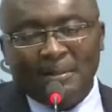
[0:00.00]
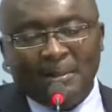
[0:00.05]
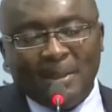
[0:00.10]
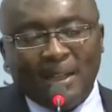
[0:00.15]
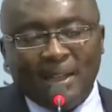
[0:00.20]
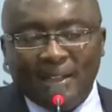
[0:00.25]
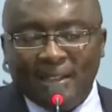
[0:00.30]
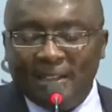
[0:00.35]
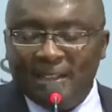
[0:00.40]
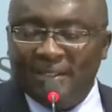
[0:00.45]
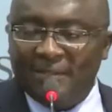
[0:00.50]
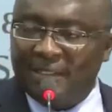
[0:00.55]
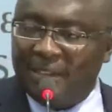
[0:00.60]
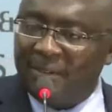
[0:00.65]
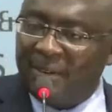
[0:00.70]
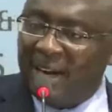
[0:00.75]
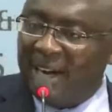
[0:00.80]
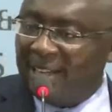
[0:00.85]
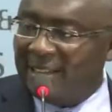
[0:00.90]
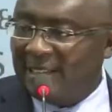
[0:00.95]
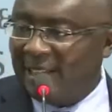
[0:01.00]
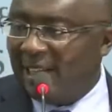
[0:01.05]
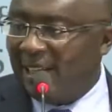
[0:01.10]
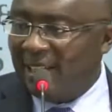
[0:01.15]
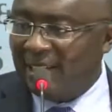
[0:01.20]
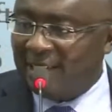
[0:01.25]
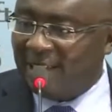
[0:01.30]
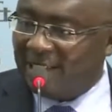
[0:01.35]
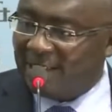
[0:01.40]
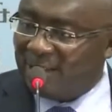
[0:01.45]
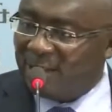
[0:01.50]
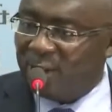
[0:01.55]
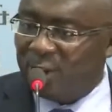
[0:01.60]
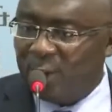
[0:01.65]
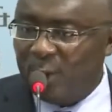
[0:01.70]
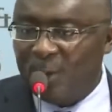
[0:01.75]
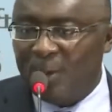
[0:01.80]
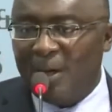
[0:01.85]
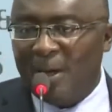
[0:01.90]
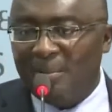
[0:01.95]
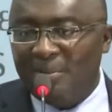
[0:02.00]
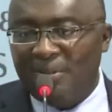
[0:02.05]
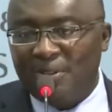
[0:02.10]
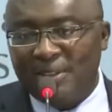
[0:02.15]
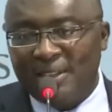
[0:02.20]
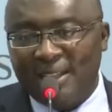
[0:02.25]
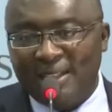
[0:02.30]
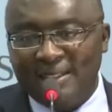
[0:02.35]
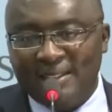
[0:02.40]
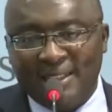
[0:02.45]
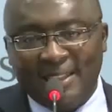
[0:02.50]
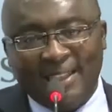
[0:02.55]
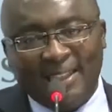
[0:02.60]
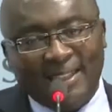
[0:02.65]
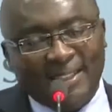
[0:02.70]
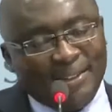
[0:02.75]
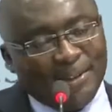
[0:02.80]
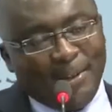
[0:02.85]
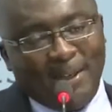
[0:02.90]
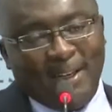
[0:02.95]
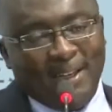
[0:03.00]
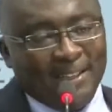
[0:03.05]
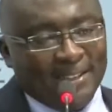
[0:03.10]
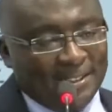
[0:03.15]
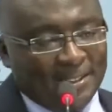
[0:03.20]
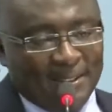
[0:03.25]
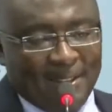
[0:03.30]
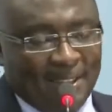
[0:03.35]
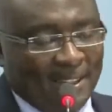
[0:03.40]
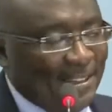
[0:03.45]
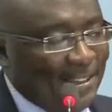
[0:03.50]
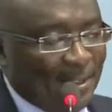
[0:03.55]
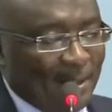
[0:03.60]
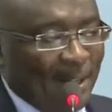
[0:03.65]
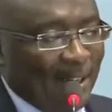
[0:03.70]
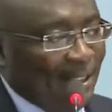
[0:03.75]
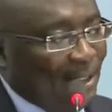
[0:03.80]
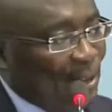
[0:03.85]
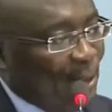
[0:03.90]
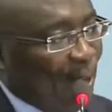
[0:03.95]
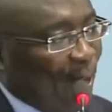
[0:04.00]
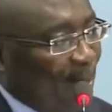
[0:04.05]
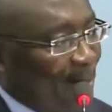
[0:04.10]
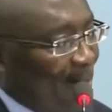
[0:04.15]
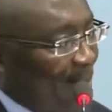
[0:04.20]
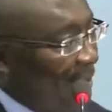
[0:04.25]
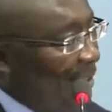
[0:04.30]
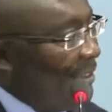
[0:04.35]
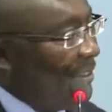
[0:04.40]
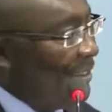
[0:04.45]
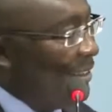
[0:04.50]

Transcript: if the rice seller doesn't show up for that day, you are in trouble.